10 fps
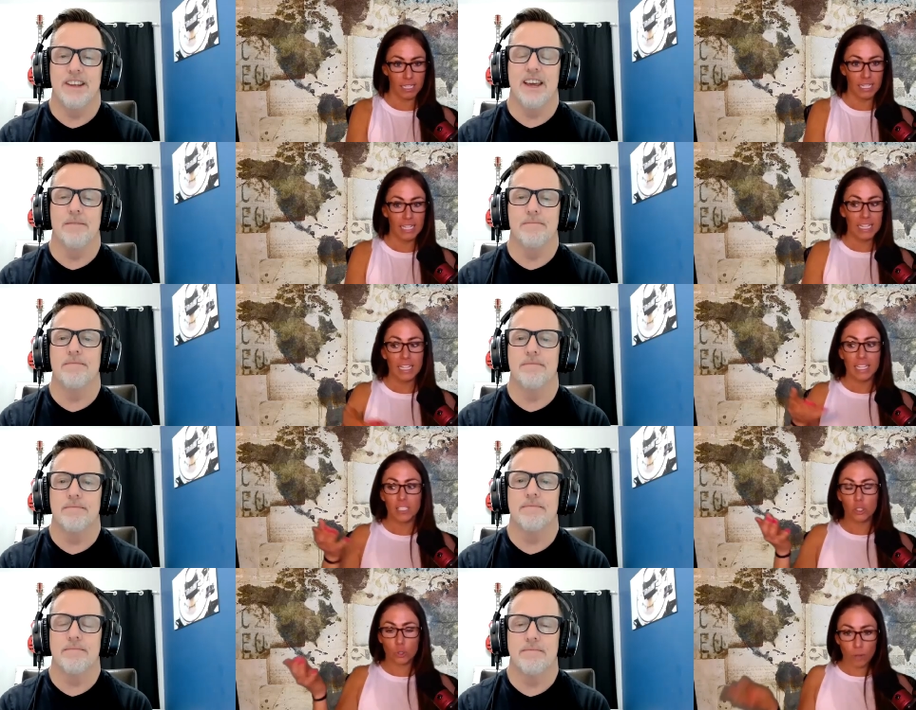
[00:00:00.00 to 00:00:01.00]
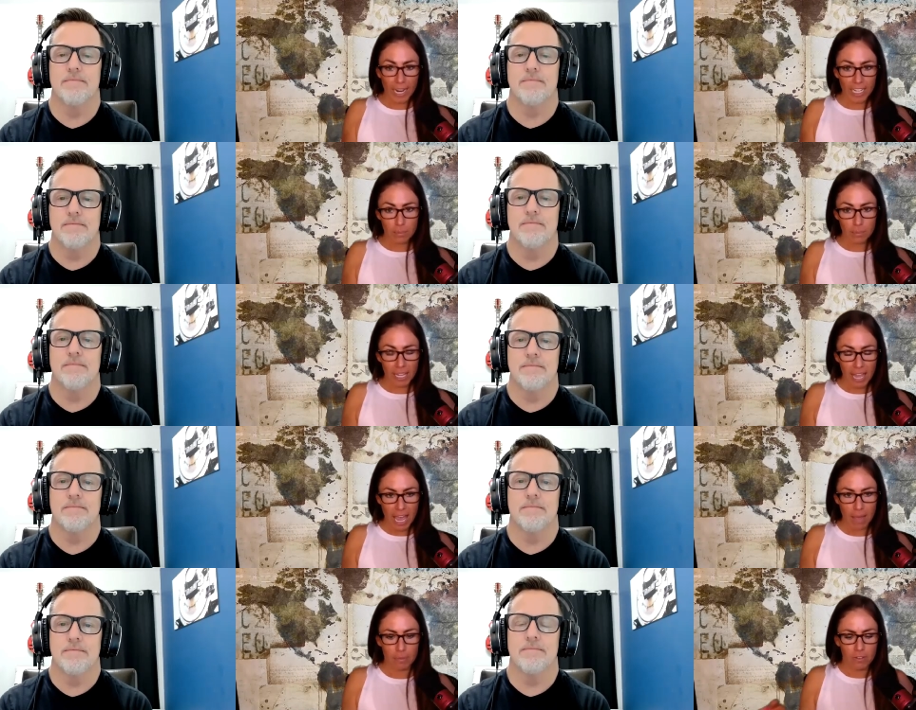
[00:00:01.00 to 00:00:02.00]
Speaker 1: yeah. is trying to make
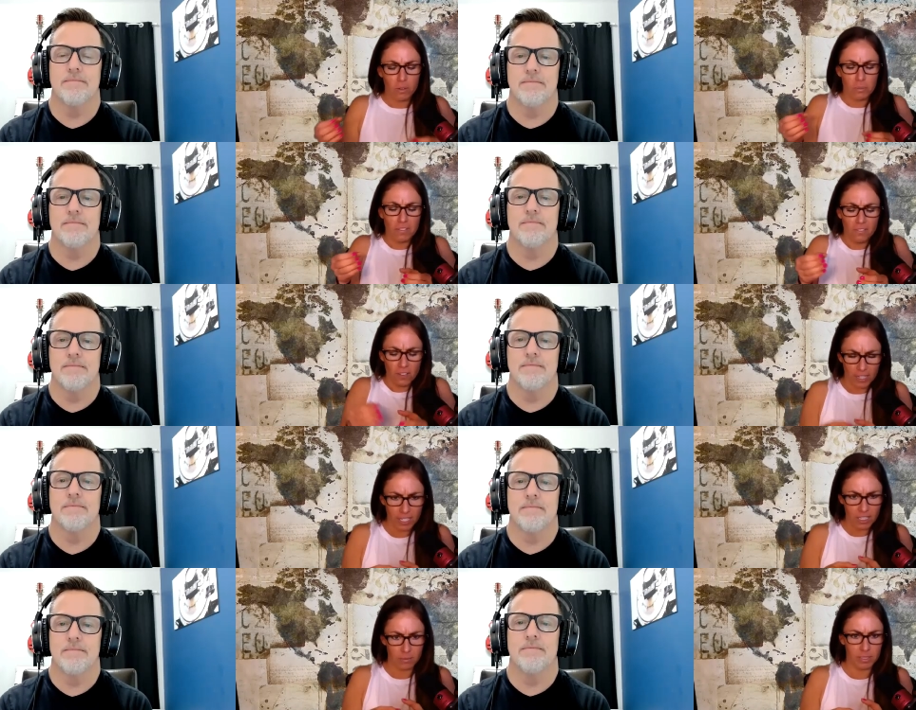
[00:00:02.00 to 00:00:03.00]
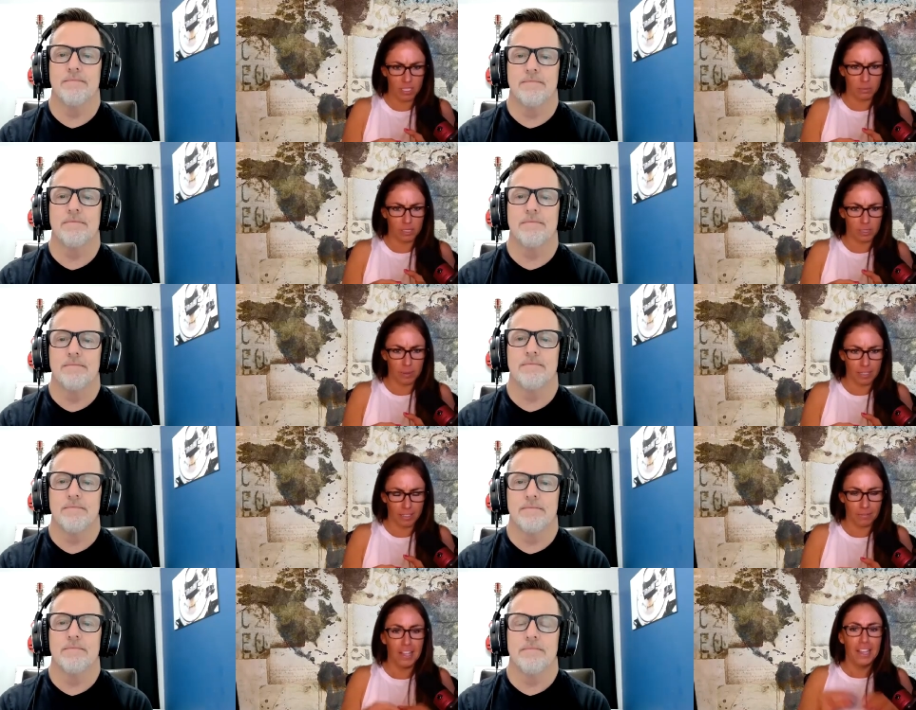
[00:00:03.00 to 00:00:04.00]
it happen from a very limited
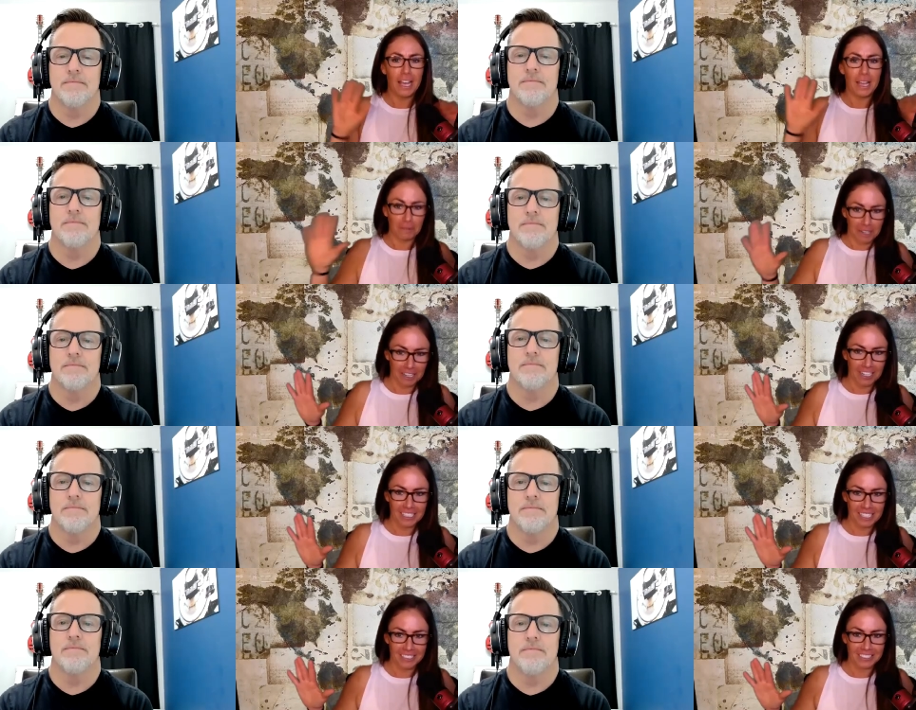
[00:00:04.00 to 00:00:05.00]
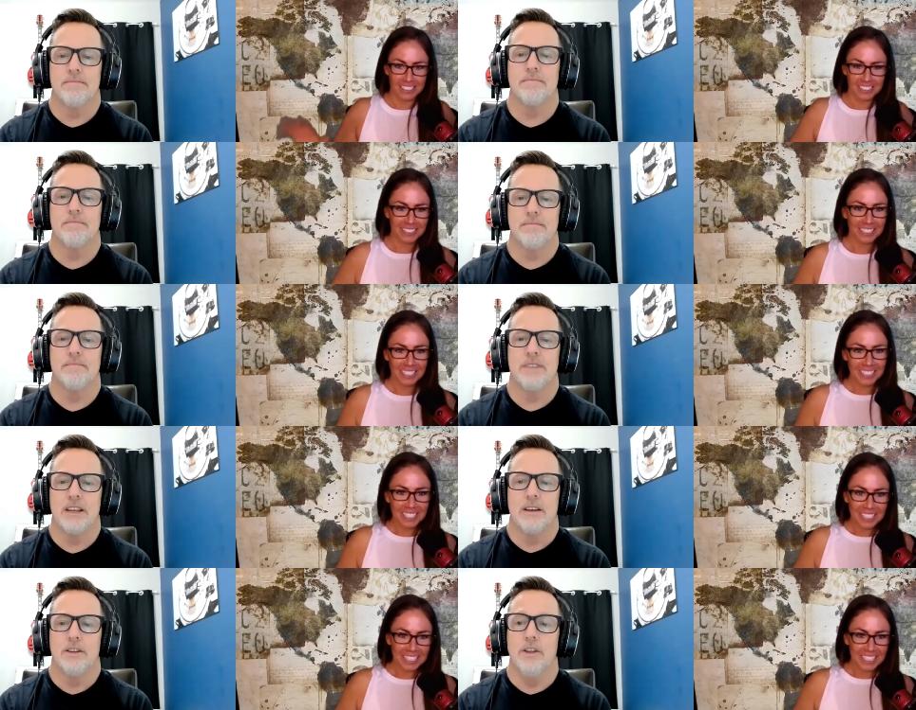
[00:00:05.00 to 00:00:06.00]
perspective. I went on a tangent.
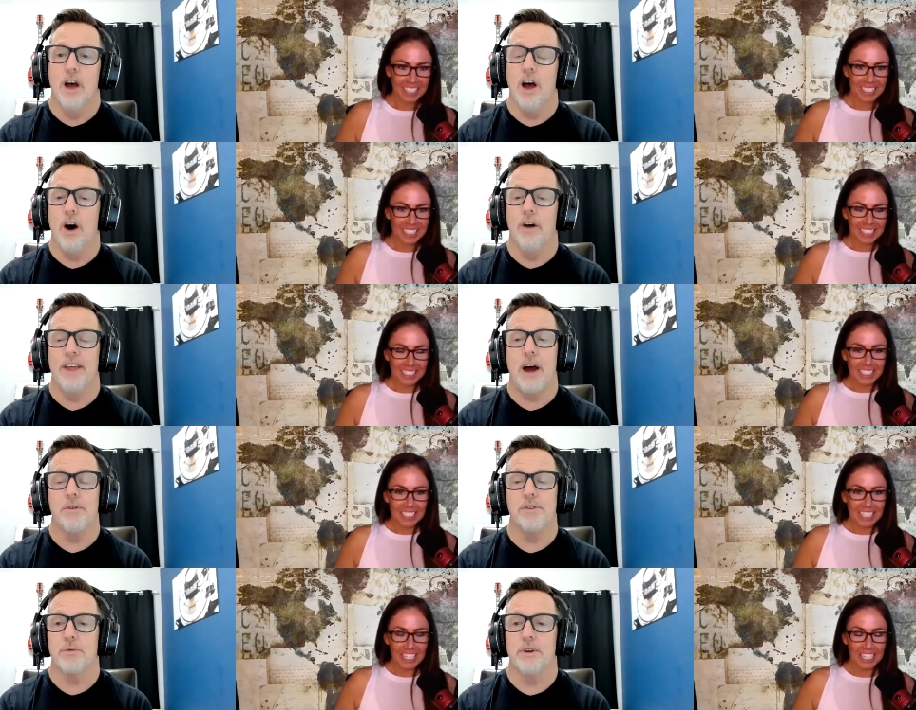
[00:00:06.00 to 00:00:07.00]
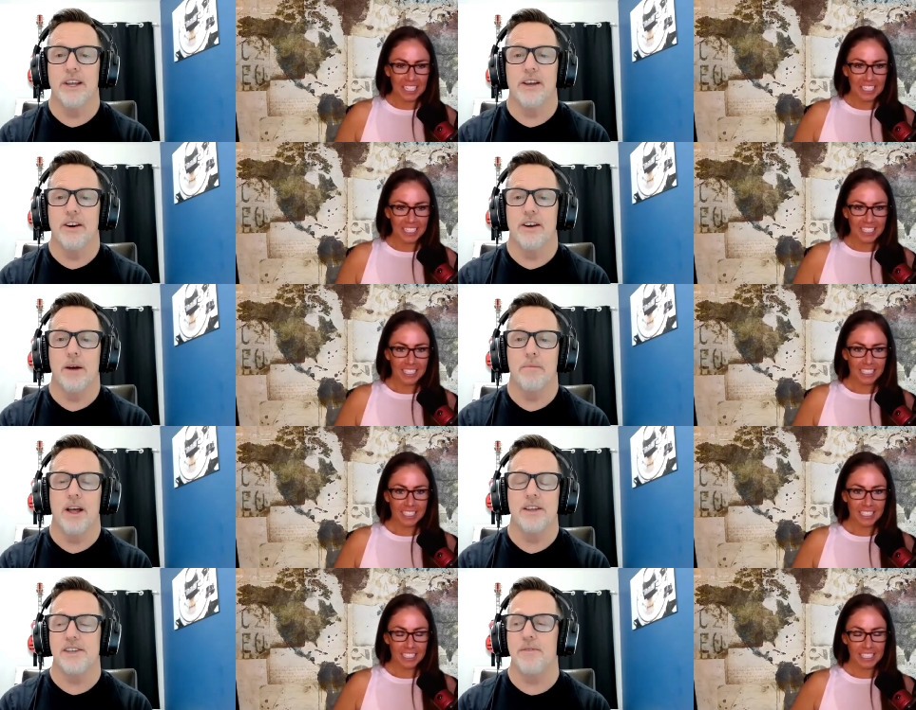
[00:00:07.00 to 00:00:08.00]
Speaker 2: No, that was really good. I'm
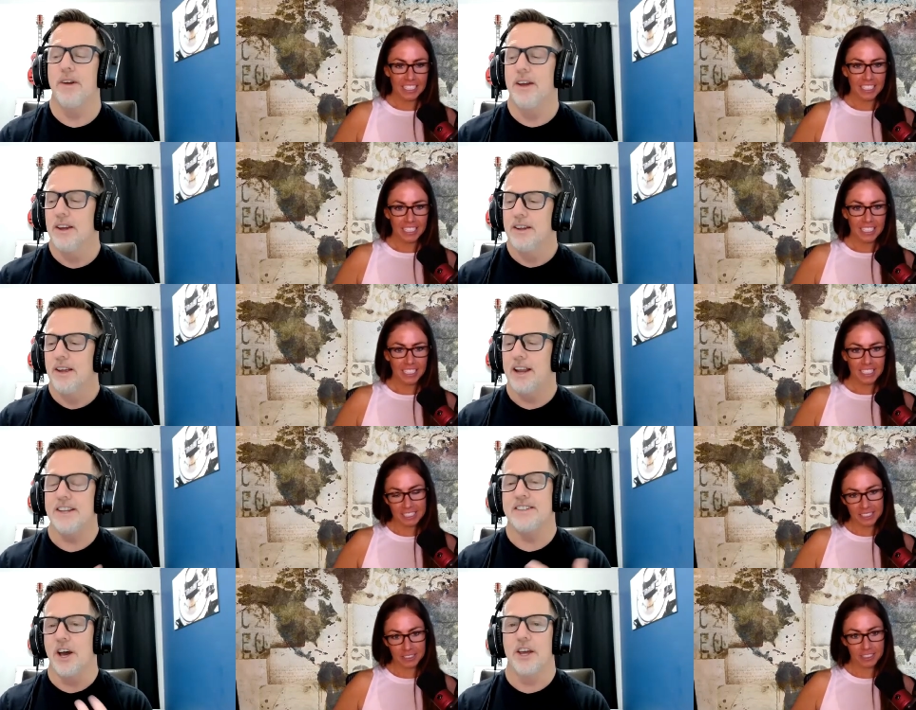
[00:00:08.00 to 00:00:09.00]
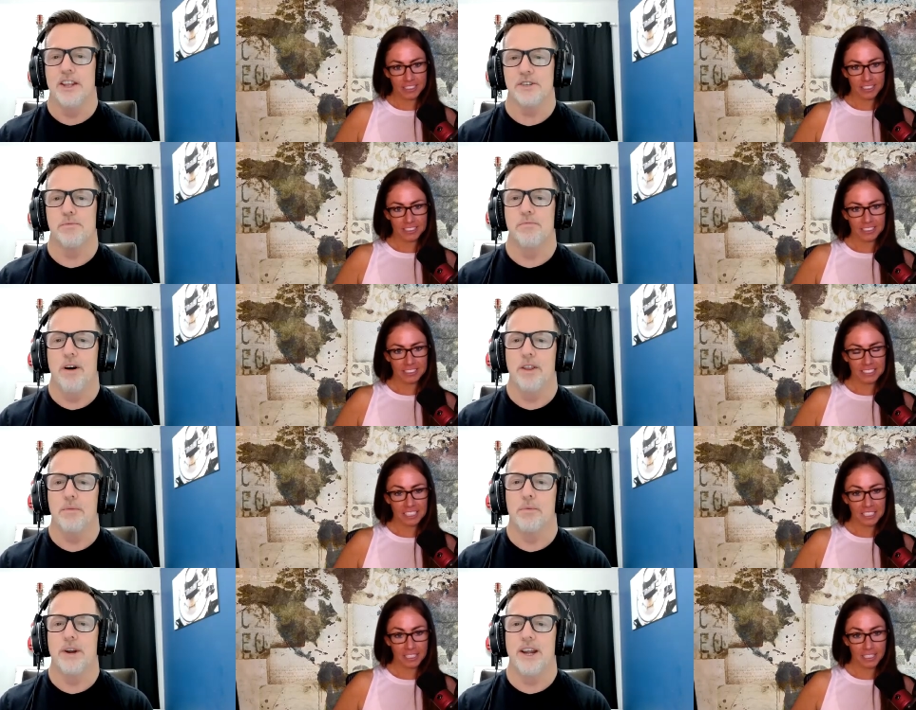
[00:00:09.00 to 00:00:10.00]
glad. See, I didn't tell you this on
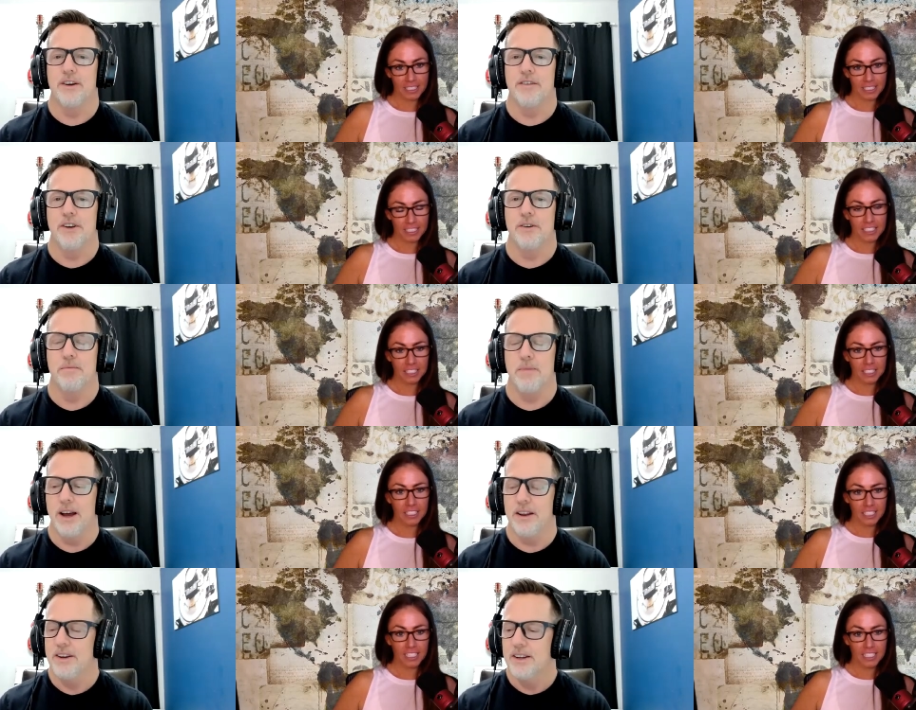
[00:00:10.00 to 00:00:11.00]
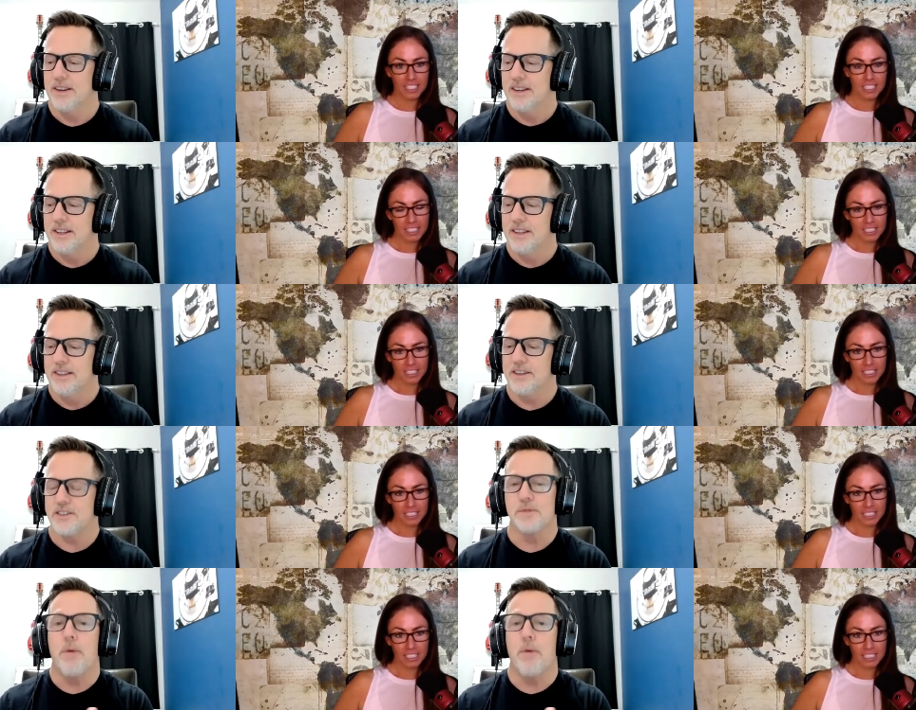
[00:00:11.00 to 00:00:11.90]
the pre-interview, but this is